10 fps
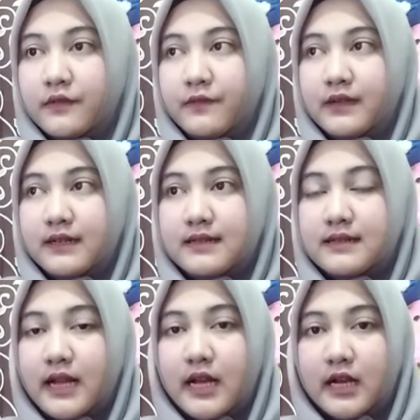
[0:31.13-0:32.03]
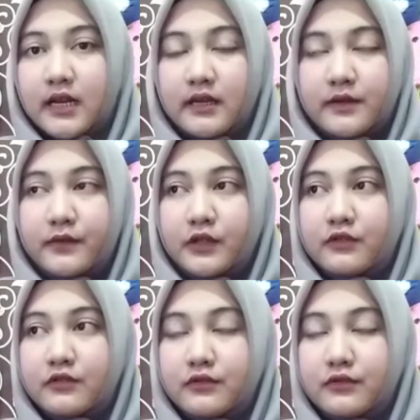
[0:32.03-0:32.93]
First, I
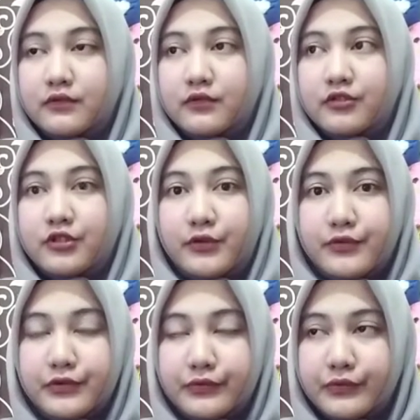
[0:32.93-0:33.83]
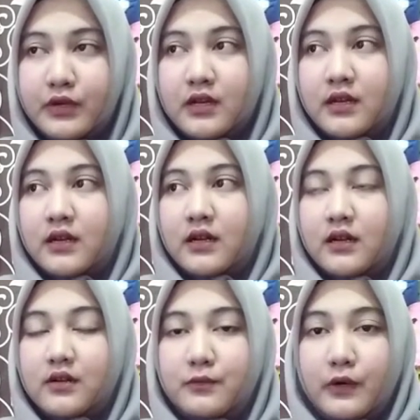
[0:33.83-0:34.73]
want to show you
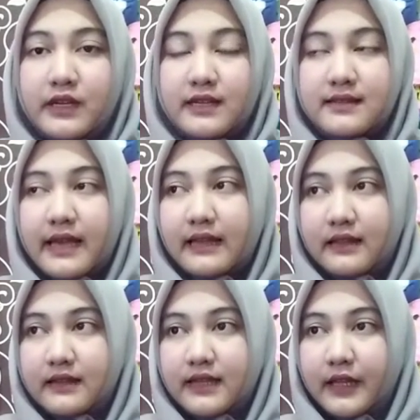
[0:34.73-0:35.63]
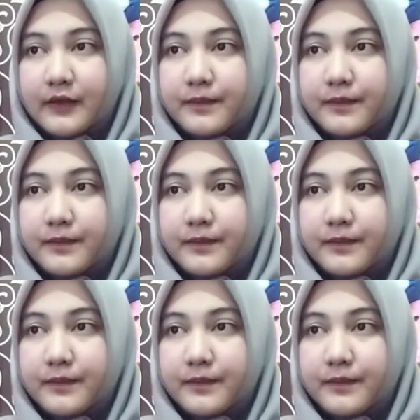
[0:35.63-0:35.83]
what is e-learning.